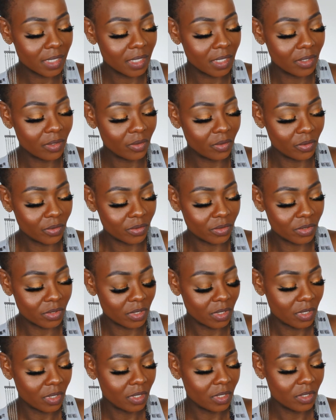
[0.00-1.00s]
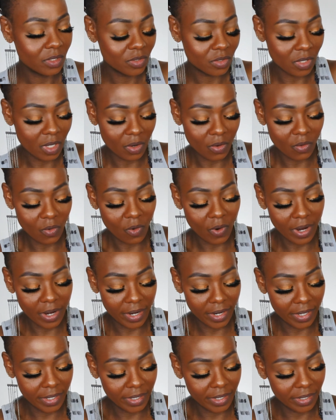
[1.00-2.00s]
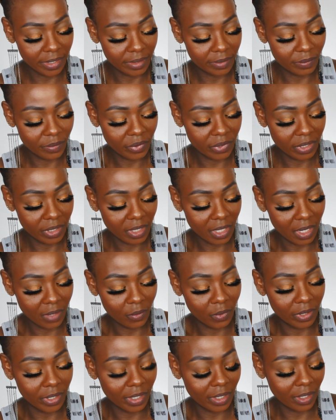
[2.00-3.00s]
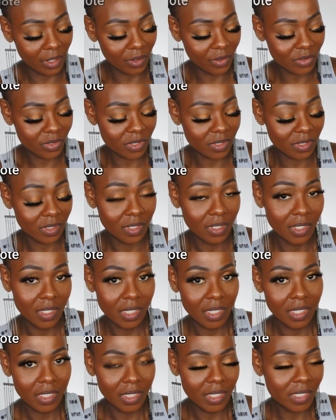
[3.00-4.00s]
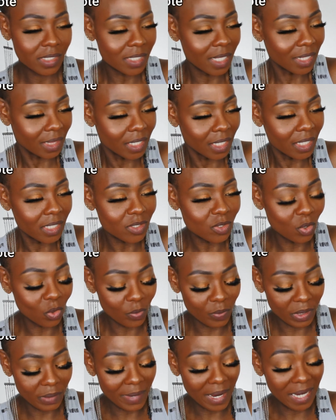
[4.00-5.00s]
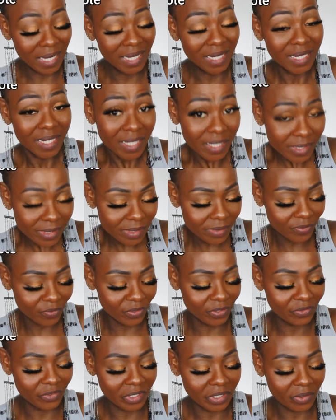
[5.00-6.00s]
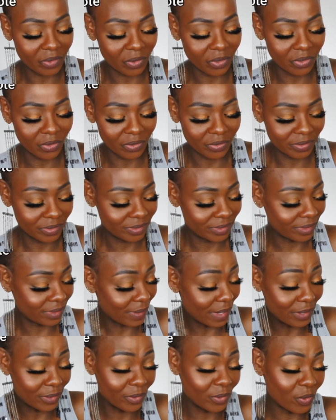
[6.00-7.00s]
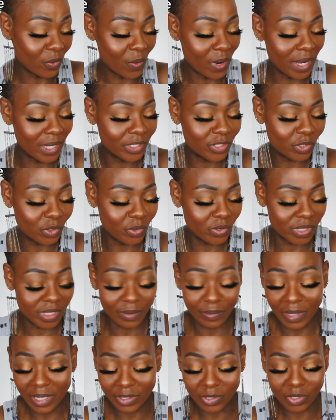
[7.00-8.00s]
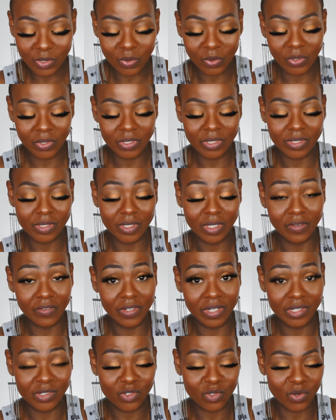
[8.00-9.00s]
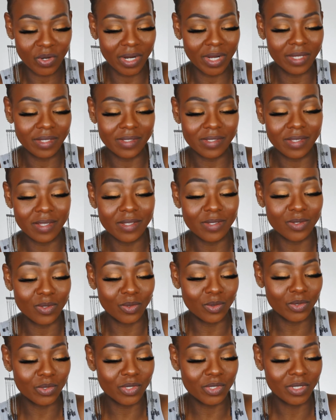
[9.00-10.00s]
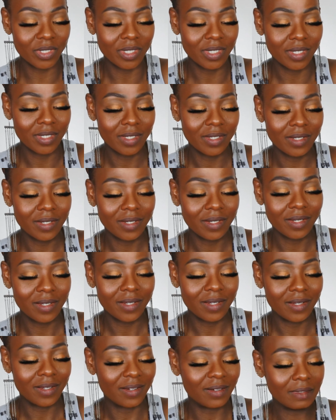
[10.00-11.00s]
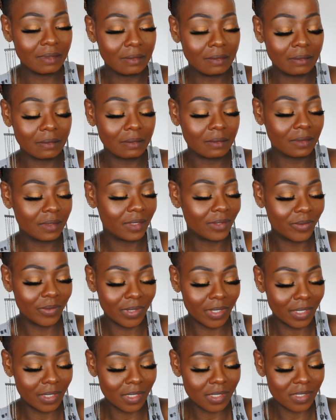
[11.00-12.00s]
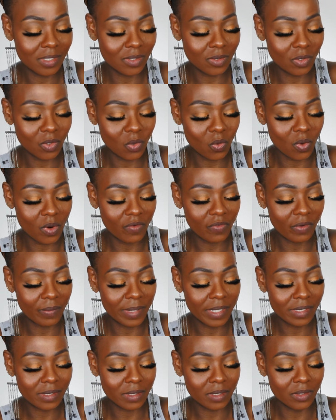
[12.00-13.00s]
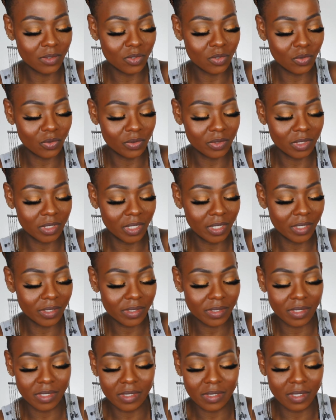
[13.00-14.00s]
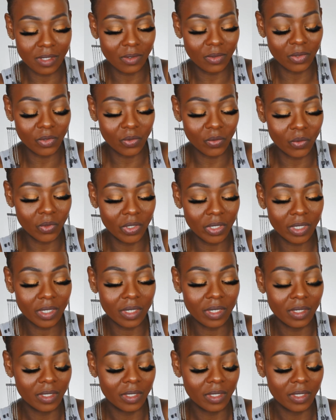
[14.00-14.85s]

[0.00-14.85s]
Nudes. So I'll go ahead and bring that one out. This I think is going to be my least favorite color. I don't know why I chose it, but I just want to give it a try. It says nude. I don't think this is going to work for my skin tone. Yes, it's not going to work.